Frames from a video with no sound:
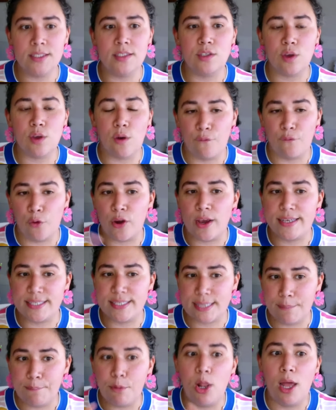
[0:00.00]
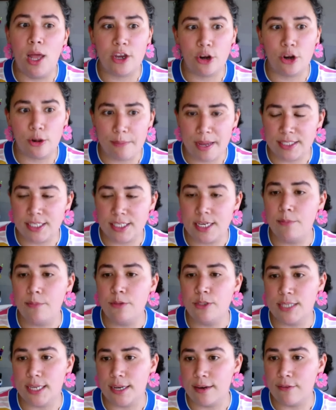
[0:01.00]
So for example, Akkermansia
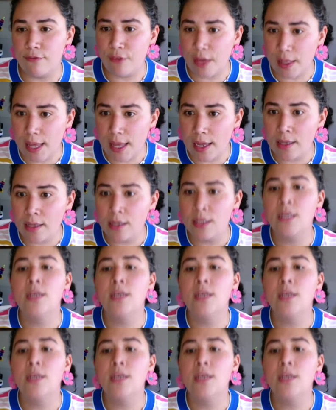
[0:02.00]
muciniphila